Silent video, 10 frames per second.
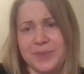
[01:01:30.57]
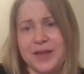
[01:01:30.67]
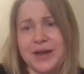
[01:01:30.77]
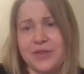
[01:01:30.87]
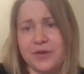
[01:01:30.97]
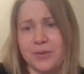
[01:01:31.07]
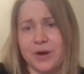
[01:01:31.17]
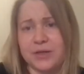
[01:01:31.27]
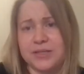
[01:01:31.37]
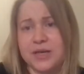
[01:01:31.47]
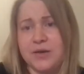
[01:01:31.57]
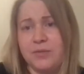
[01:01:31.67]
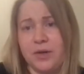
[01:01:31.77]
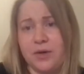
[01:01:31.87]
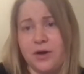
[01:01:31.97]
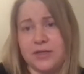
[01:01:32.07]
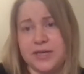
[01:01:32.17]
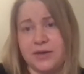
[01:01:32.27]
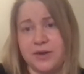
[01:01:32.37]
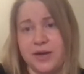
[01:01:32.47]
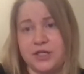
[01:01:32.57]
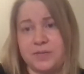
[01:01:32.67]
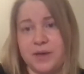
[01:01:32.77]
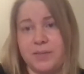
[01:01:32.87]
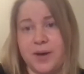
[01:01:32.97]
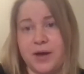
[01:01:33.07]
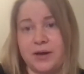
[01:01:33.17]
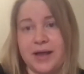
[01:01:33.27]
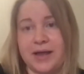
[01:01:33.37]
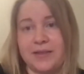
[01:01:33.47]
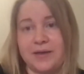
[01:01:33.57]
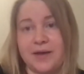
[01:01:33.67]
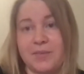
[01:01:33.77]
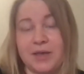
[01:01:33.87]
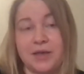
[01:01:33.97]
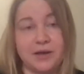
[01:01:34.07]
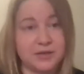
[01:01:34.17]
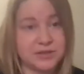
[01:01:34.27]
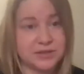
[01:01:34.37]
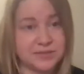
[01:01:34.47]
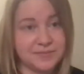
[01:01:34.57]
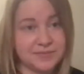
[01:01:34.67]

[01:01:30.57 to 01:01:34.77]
In other words, will content creation be a bottleneck in the coming years?